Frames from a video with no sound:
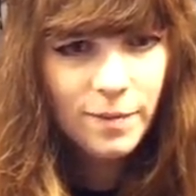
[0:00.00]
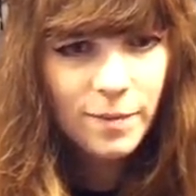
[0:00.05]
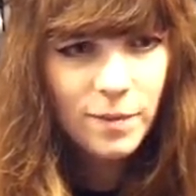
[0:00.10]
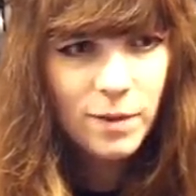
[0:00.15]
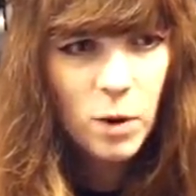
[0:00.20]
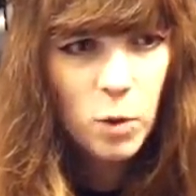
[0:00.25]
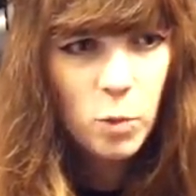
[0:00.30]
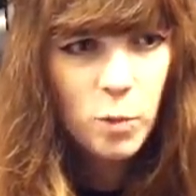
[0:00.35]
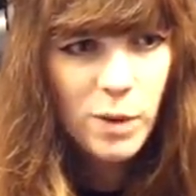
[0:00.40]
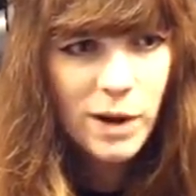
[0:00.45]

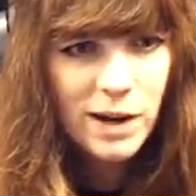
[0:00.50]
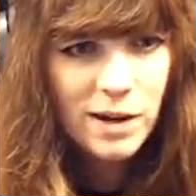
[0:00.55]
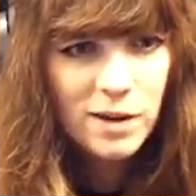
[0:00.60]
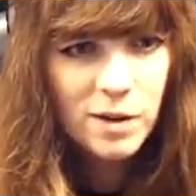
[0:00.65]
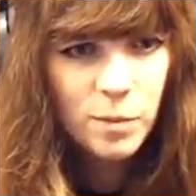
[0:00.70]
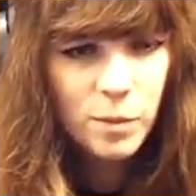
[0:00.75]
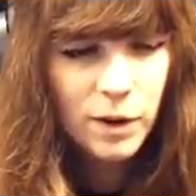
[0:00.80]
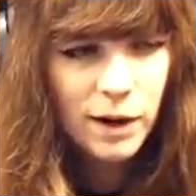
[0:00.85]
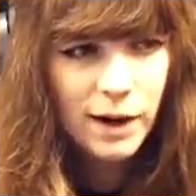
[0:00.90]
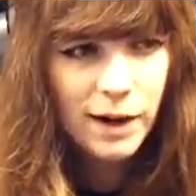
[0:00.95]
No big
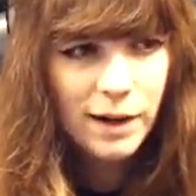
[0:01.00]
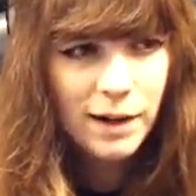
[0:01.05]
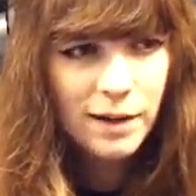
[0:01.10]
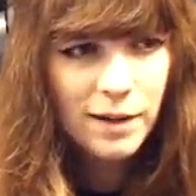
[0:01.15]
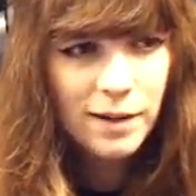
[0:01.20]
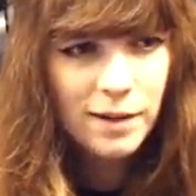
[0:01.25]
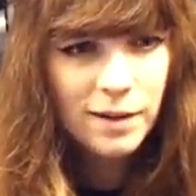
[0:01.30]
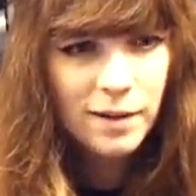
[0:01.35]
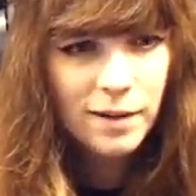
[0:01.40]
surprise.